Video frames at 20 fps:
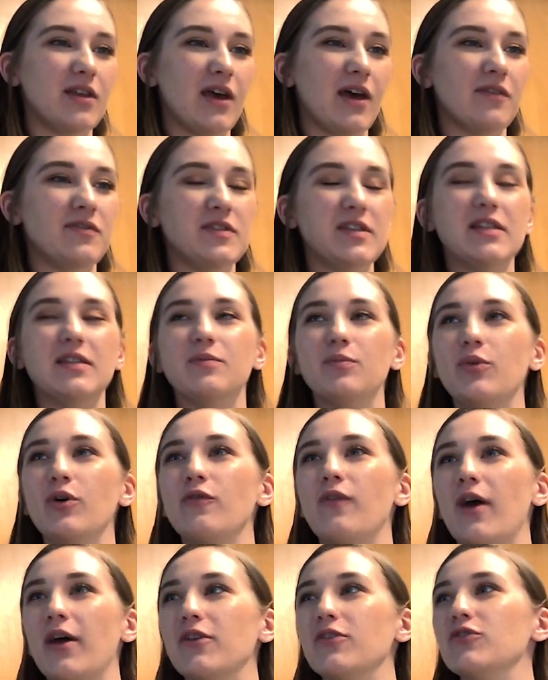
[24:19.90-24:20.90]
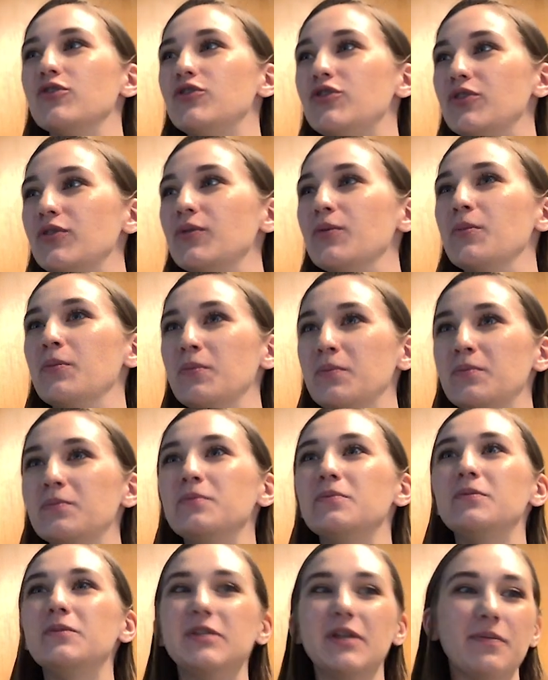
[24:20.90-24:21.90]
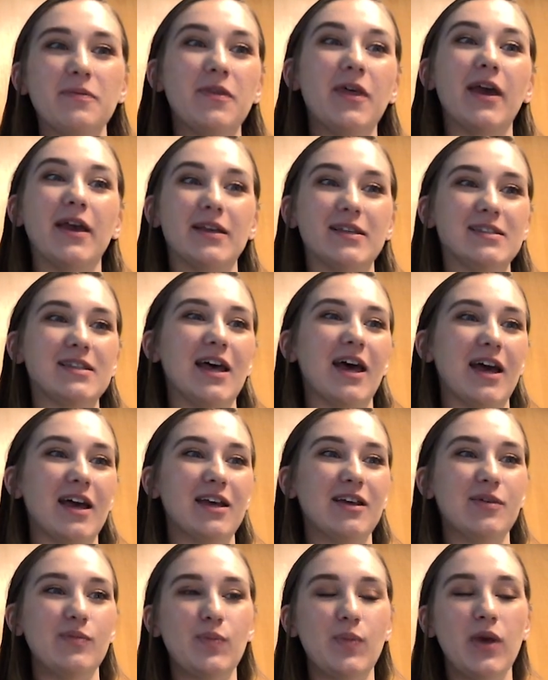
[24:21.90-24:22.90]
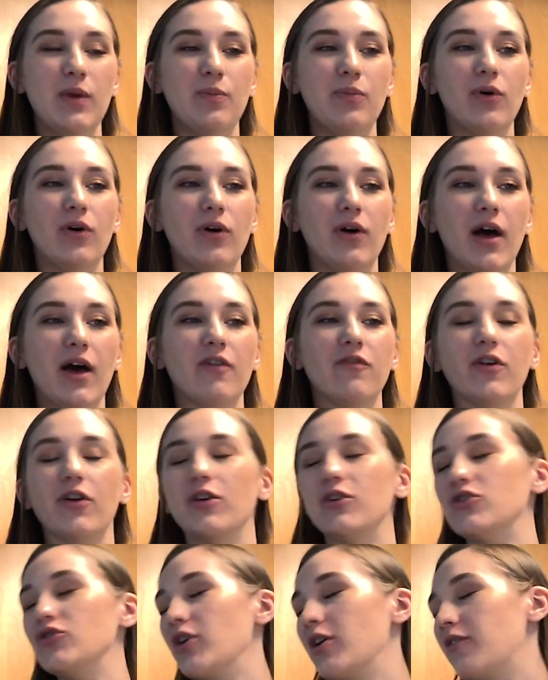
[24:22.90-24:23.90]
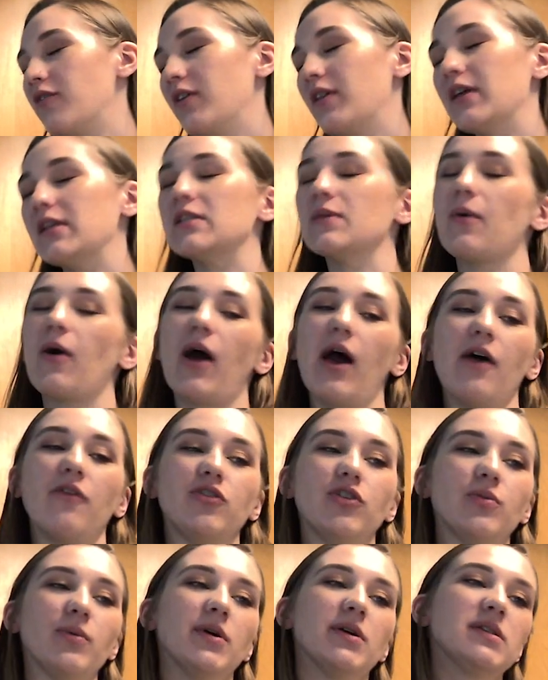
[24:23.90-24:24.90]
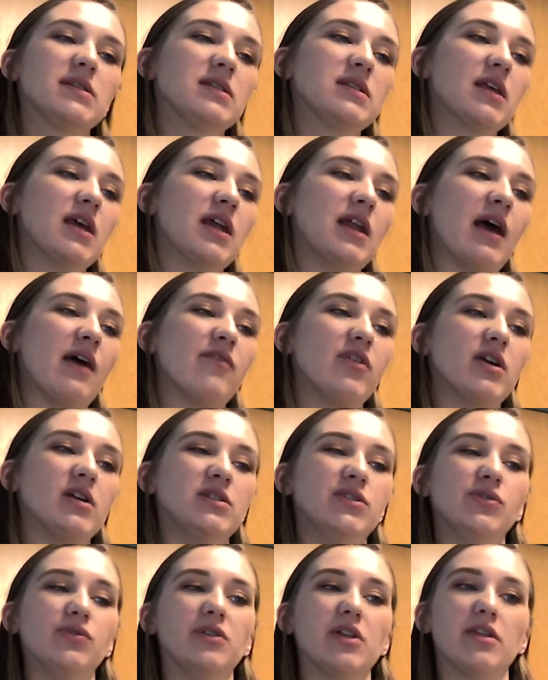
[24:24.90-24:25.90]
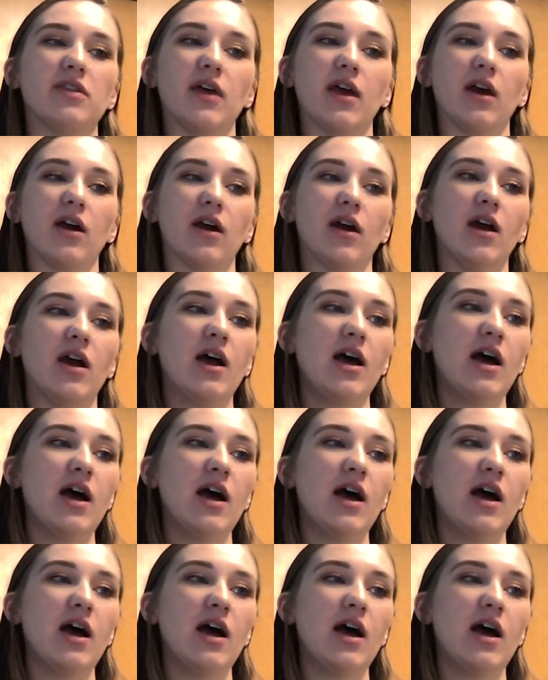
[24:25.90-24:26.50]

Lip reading: I've seen providers do some things that people have very strong feelings about afterwards, and having a doula there.